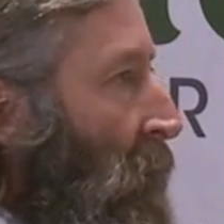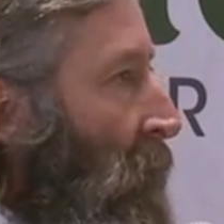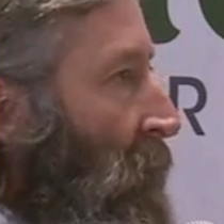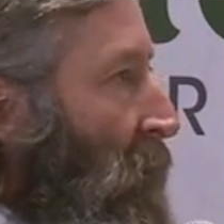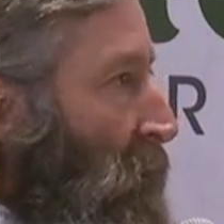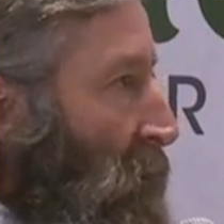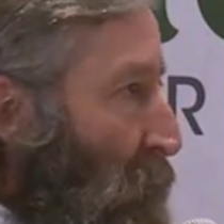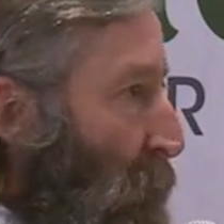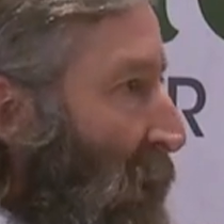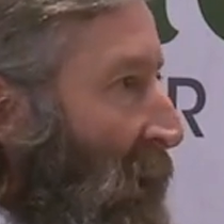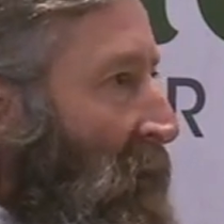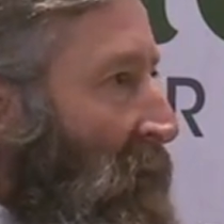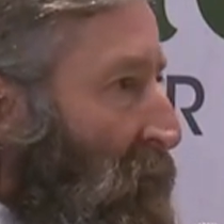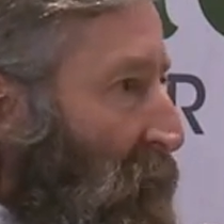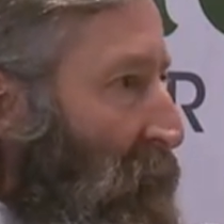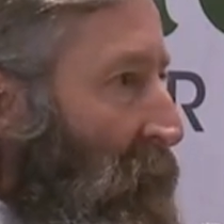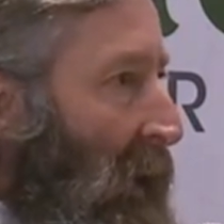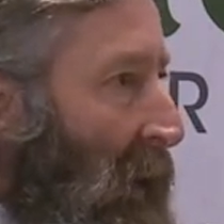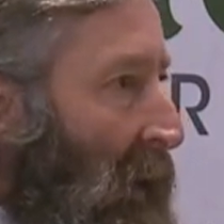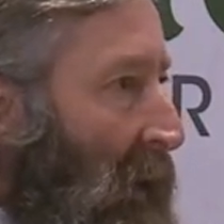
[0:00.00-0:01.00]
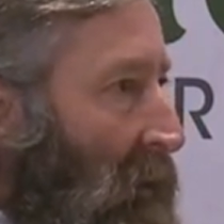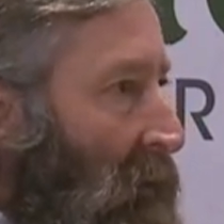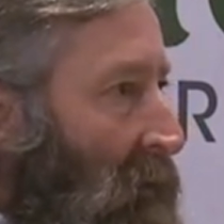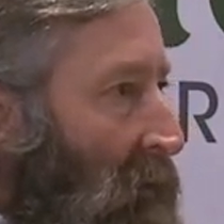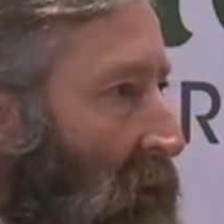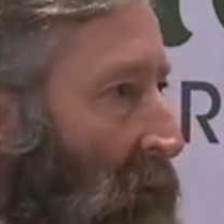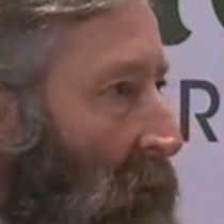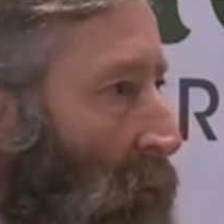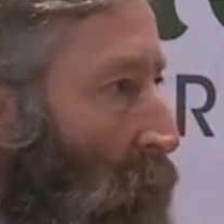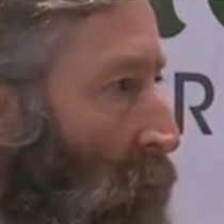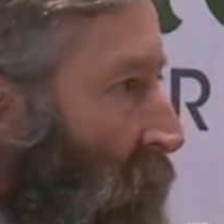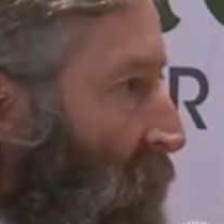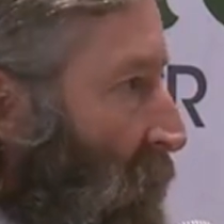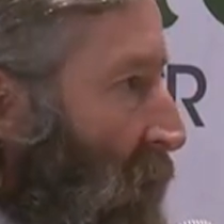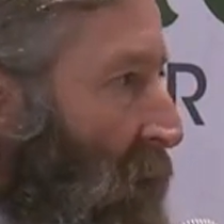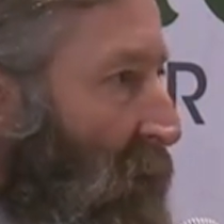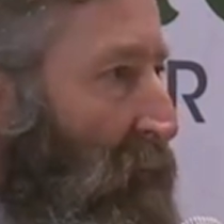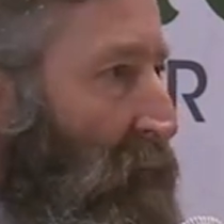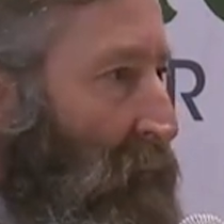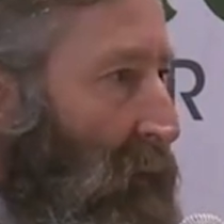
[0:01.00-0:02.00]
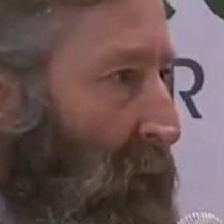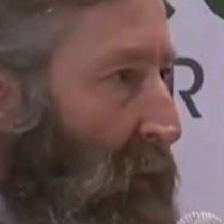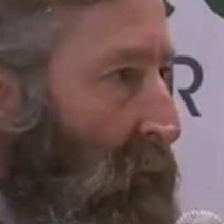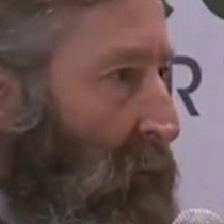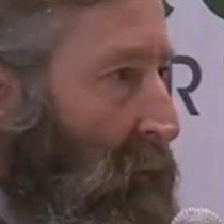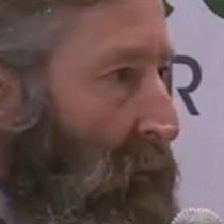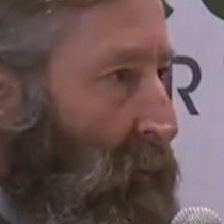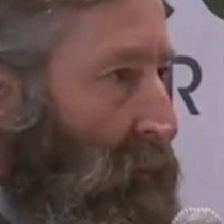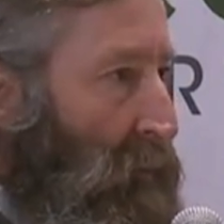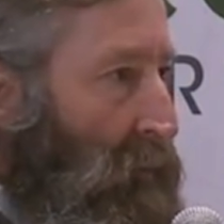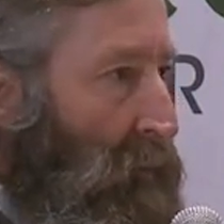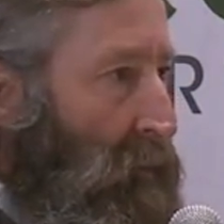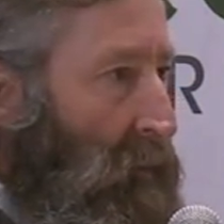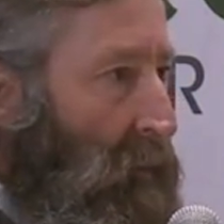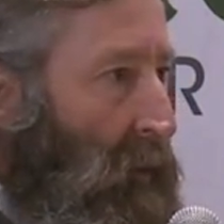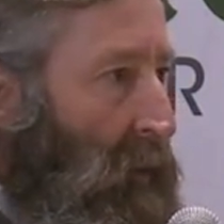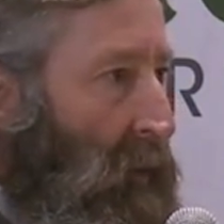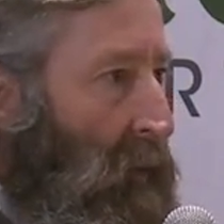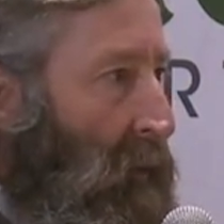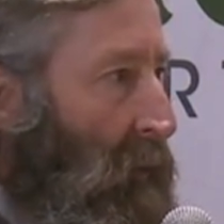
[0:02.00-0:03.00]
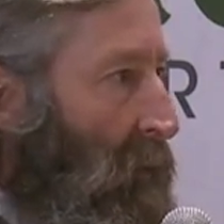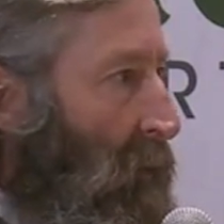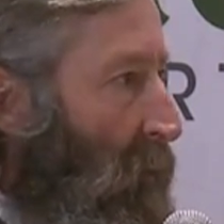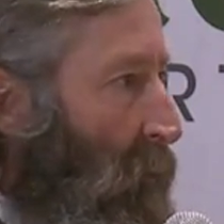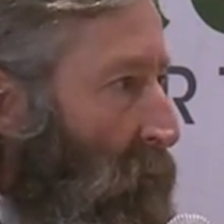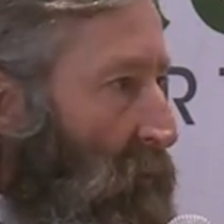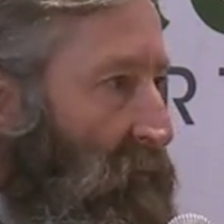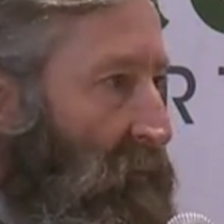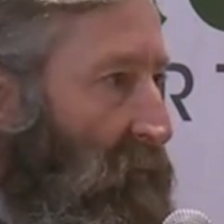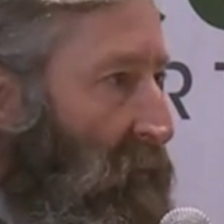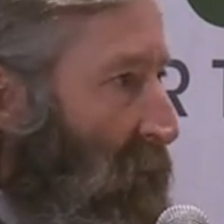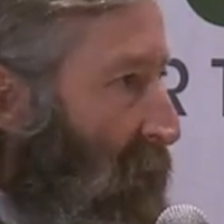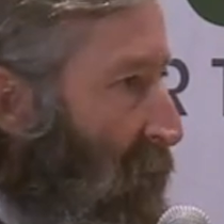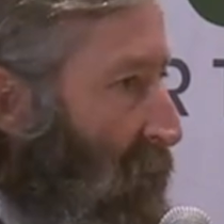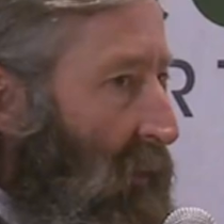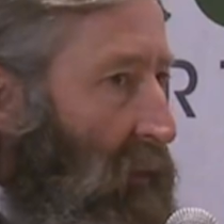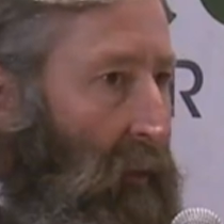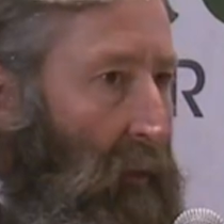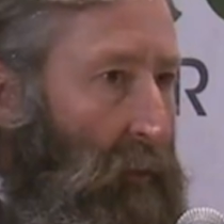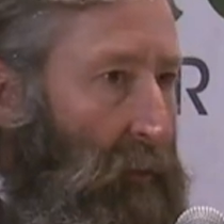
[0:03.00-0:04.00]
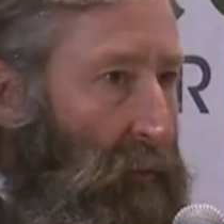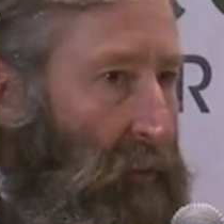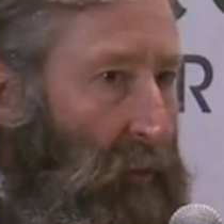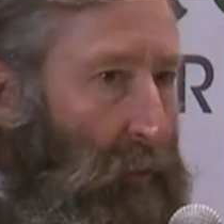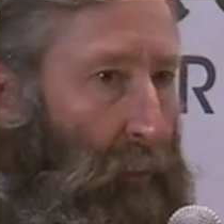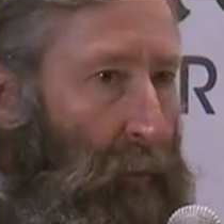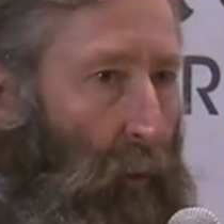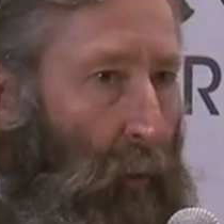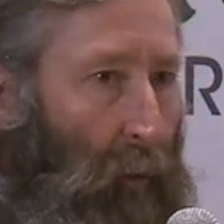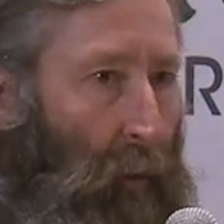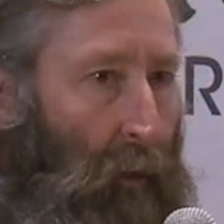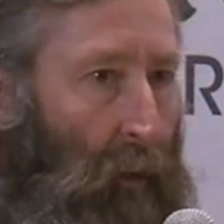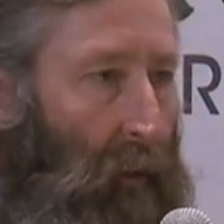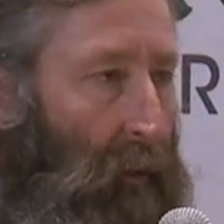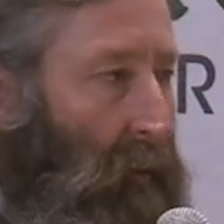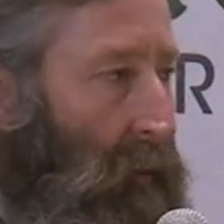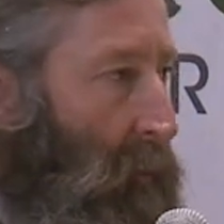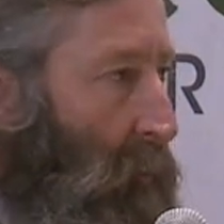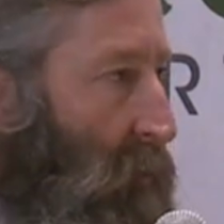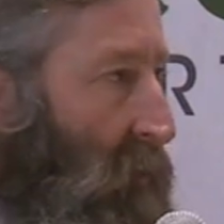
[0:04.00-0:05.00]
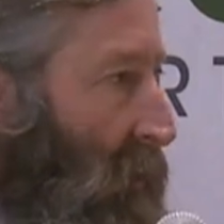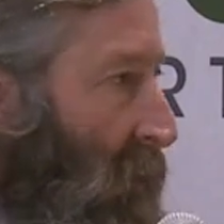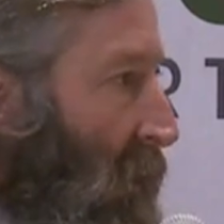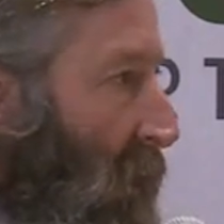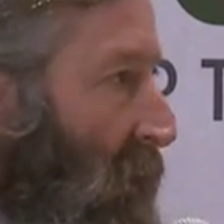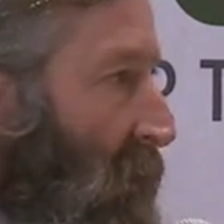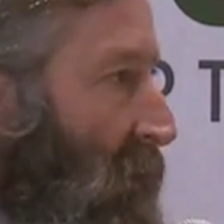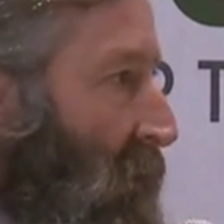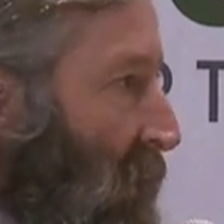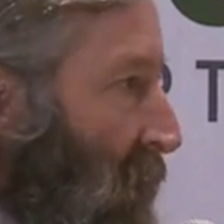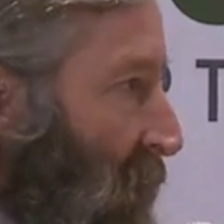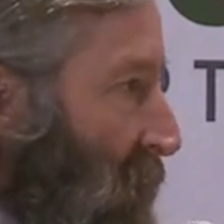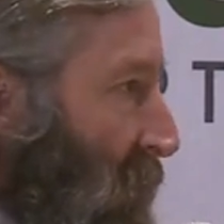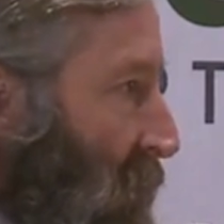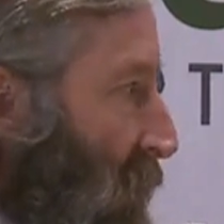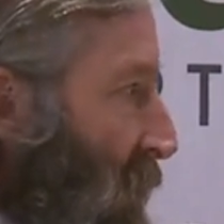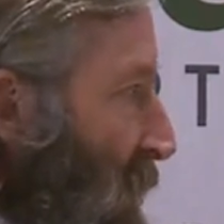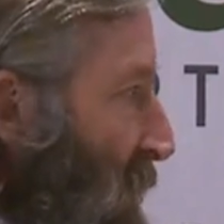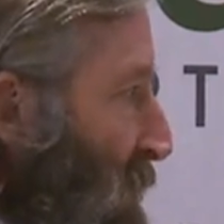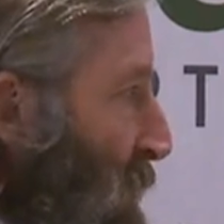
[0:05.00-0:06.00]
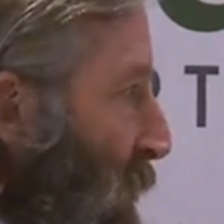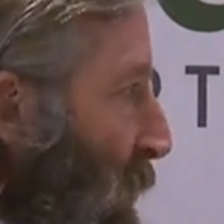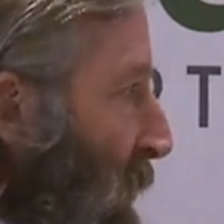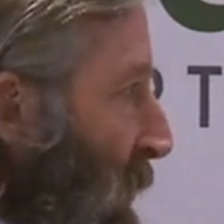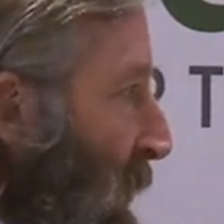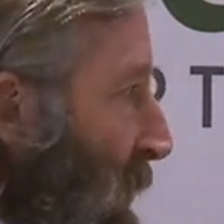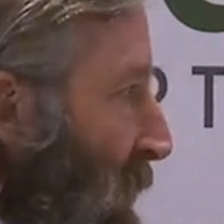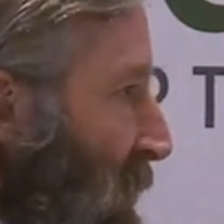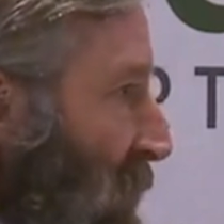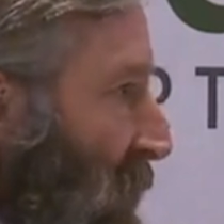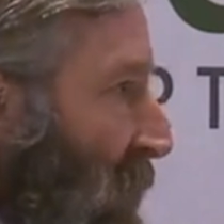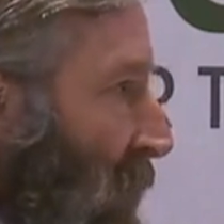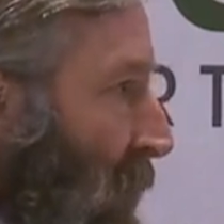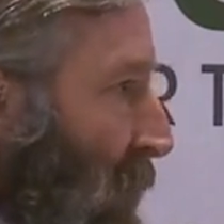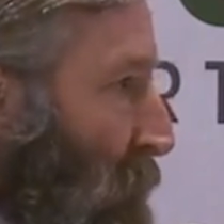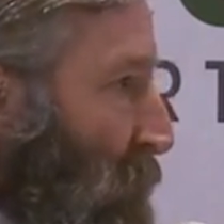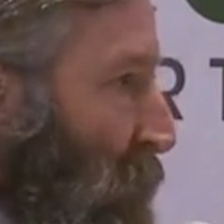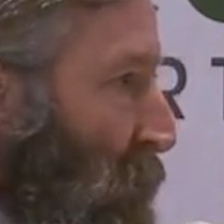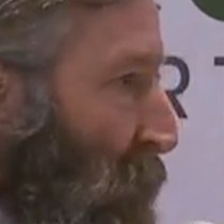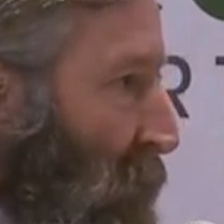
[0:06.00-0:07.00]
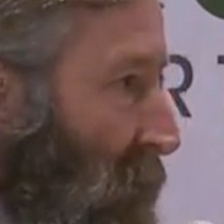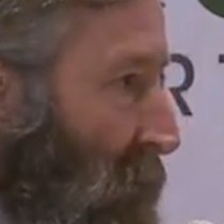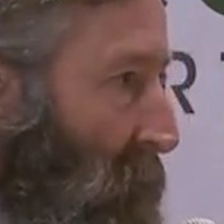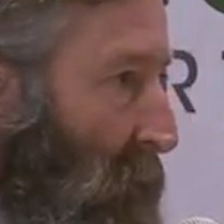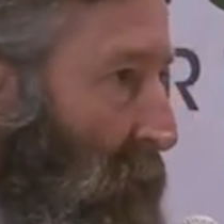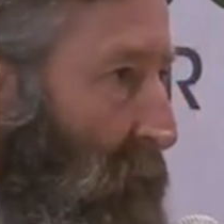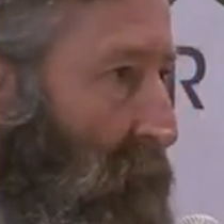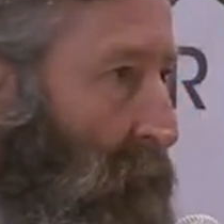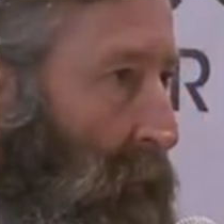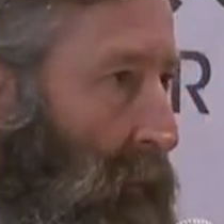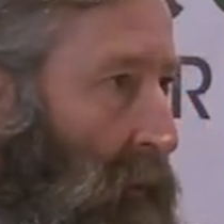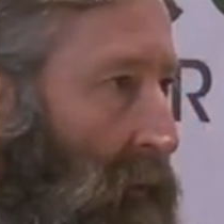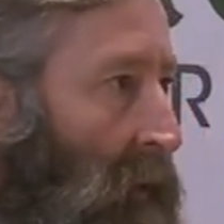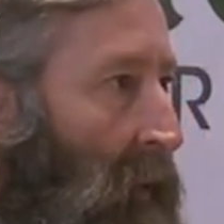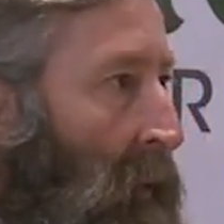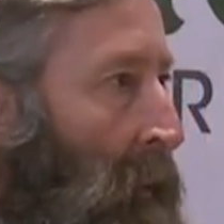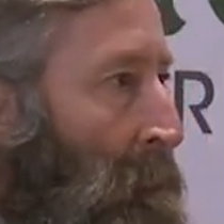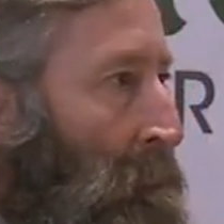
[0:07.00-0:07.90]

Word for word: despite the fact that there were a lot of failures, there was very little support, there was a lot of death loss related to capture and movement.